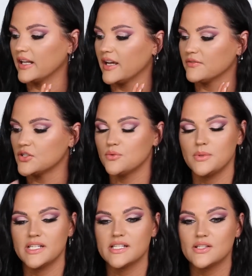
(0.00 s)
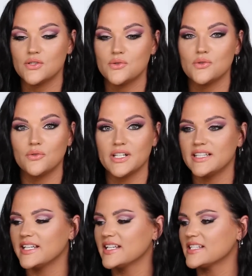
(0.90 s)
and I have 2 weeks to
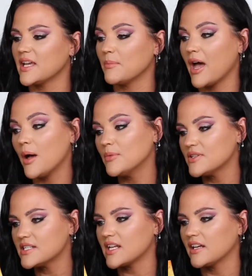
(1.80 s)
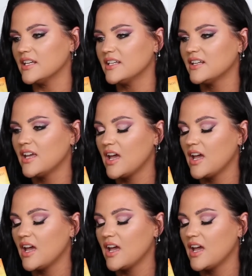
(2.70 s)
read this. I'm almost done it.